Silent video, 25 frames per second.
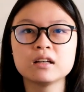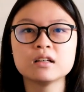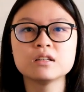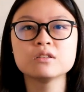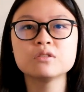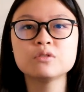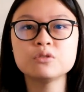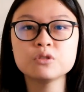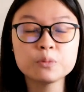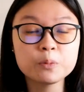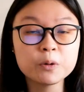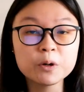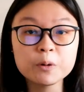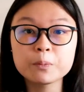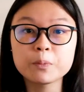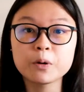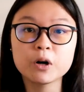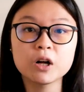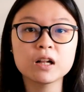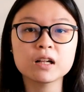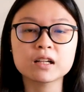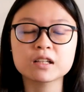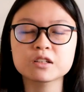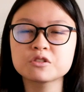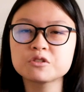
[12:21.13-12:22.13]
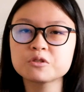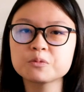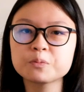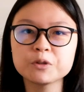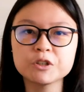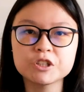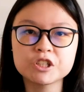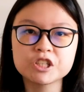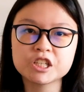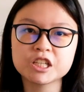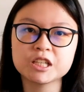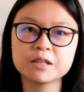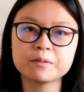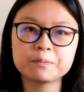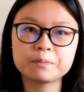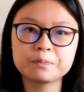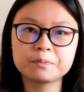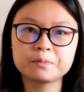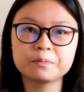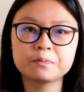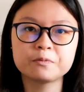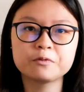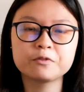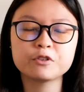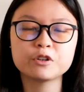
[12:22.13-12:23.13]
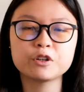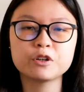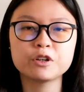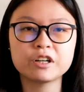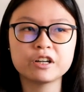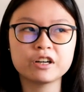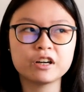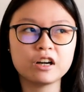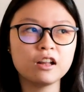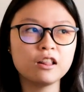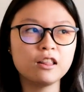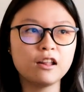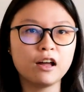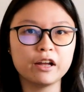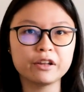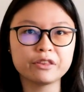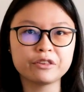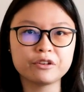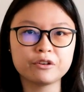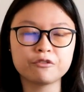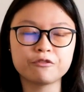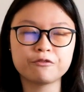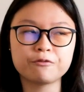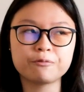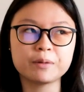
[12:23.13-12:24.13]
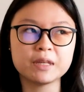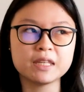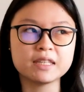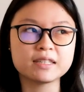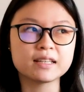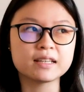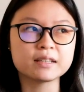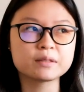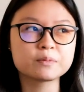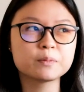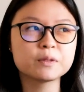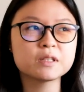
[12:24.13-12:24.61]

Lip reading: super bulk, super cheap for a lot of pieces.